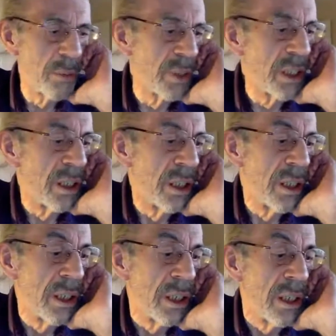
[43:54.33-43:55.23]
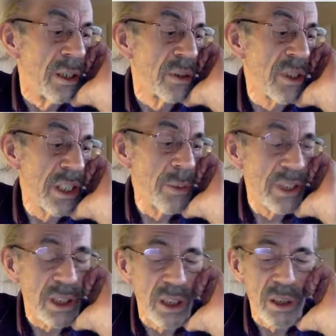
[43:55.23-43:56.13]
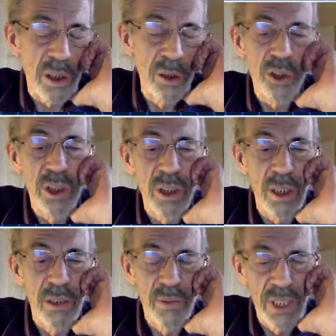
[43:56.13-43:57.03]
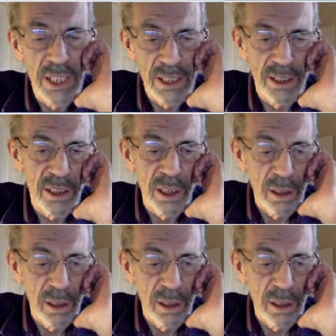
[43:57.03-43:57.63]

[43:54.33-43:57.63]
but I was talking about the conclusion of NIDS,